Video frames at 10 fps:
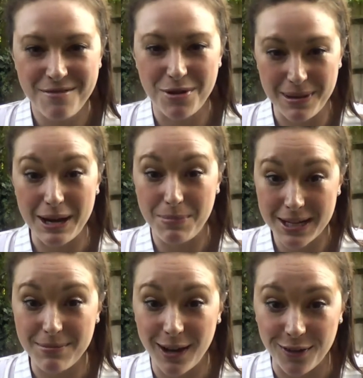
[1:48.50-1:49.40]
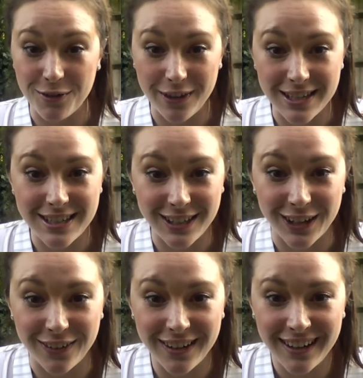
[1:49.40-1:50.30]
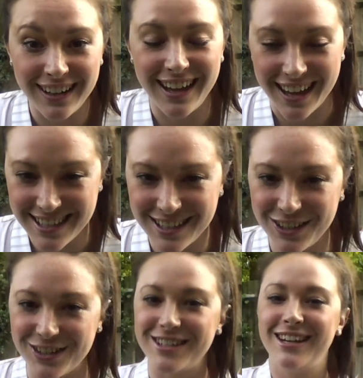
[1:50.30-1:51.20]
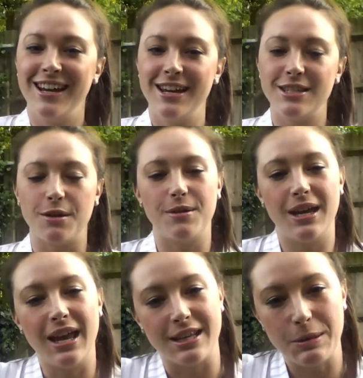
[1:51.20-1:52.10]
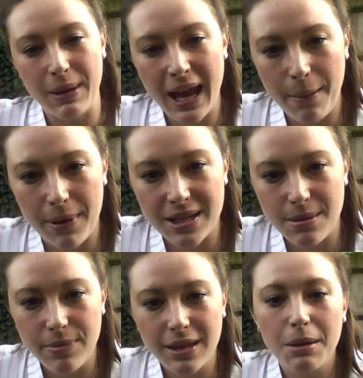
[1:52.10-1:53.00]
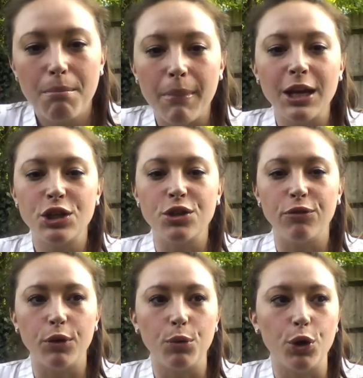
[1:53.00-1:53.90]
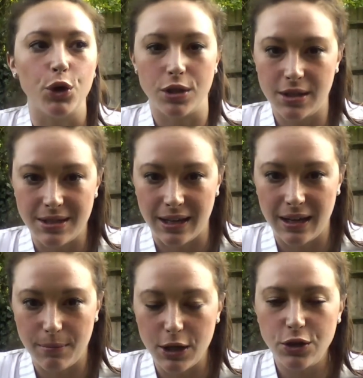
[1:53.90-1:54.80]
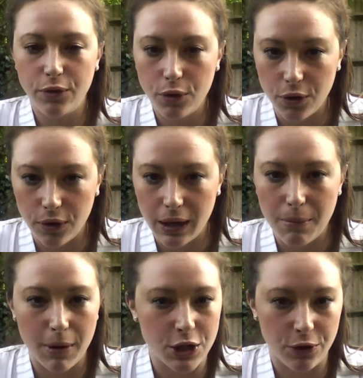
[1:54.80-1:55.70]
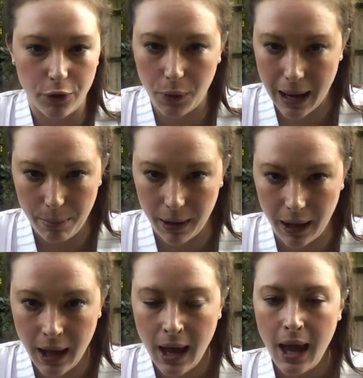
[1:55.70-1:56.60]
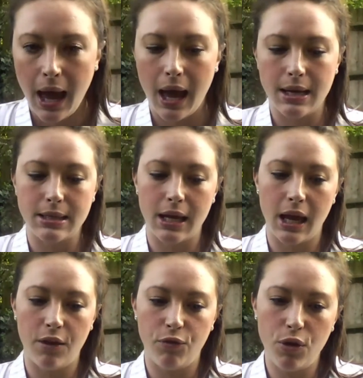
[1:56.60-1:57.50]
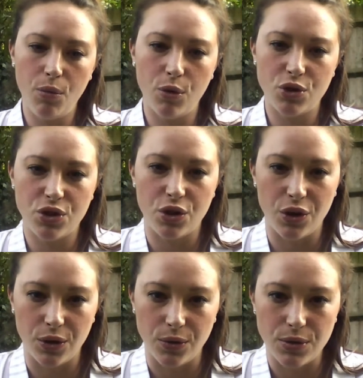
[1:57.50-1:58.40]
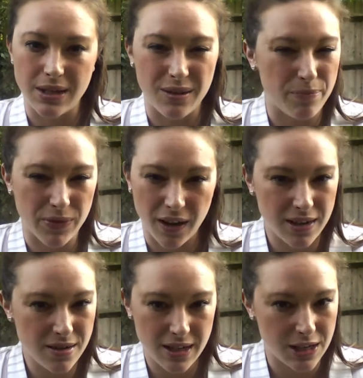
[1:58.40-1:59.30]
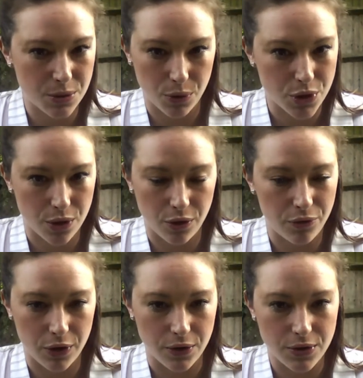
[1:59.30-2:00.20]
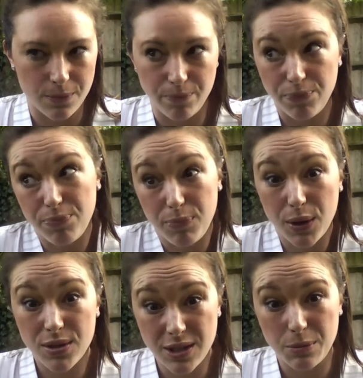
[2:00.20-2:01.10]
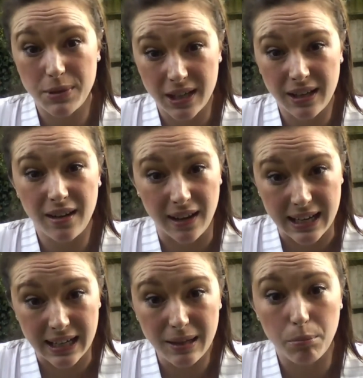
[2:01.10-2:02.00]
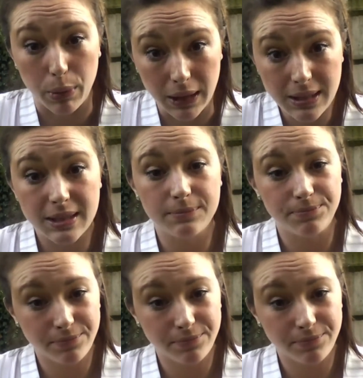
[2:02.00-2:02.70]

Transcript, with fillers: Probably had a big smile on your face, didn't you? Yes, good. So, yeah, to be happy, it's something that makes you feel good, doesn't it? It makes you feel good, it makes you feel happy. And if you watch the news, now, I don't tend to watch a lot of news because I don't particularly like it, but